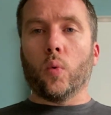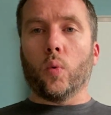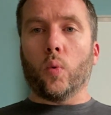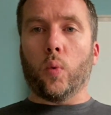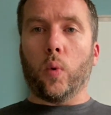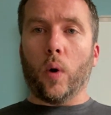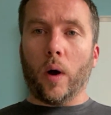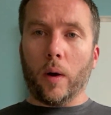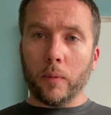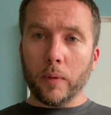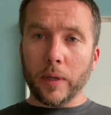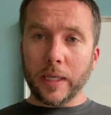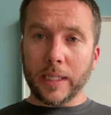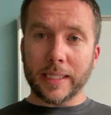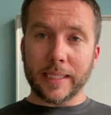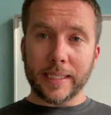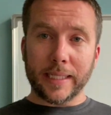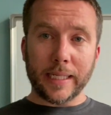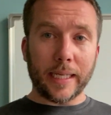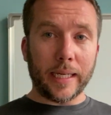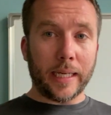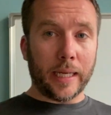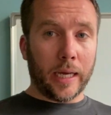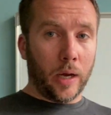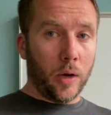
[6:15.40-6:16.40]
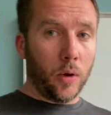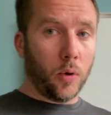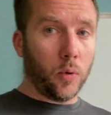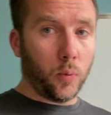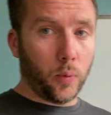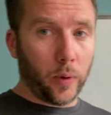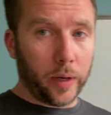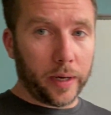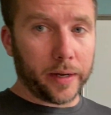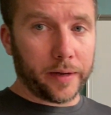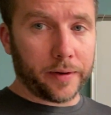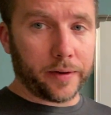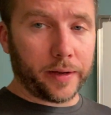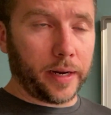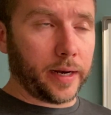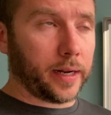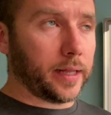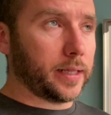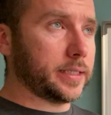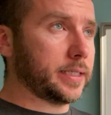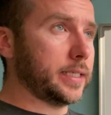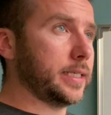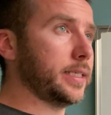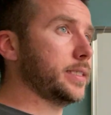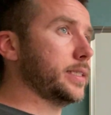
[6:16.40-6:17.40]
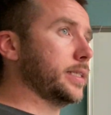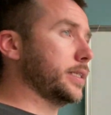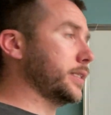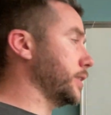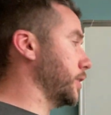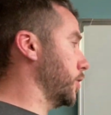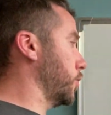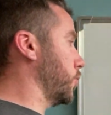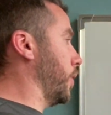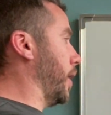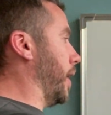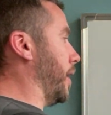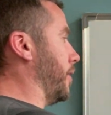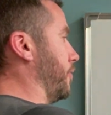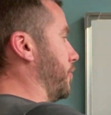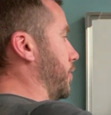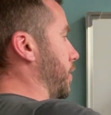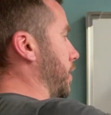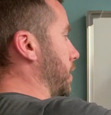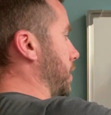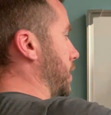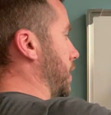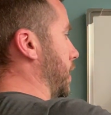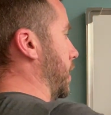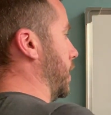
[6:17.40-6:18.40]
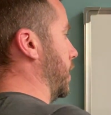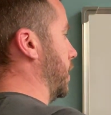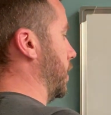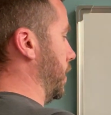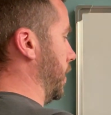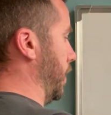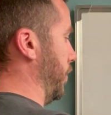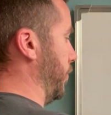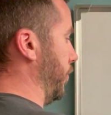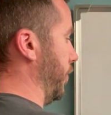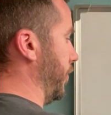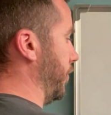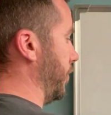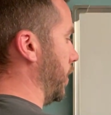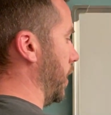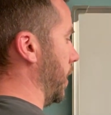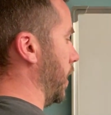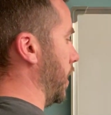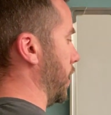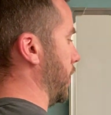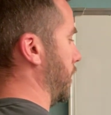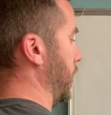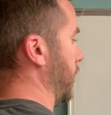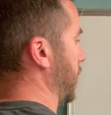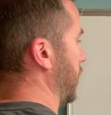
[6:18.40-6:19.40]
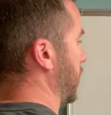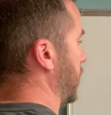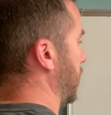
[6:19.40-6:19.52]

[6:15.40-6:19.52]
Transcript: what we see with it, and it's easiest to graph this, if we've got